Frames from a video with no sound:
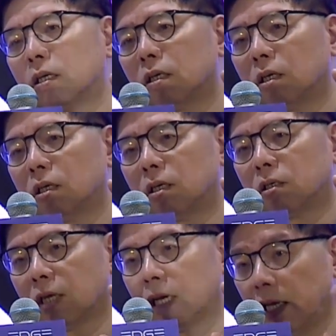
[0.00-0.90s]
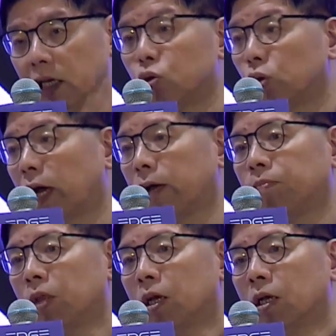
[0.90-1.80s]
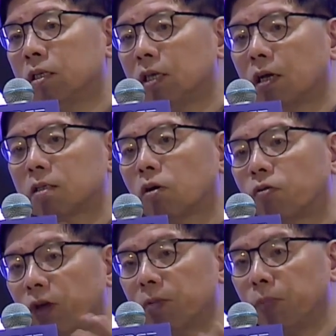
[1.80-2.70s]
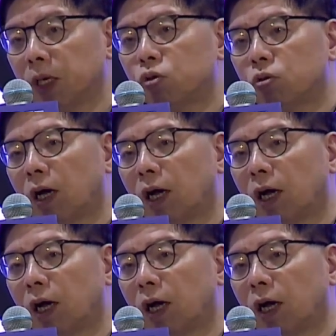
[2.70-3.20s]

Just like Mr. Chen has said,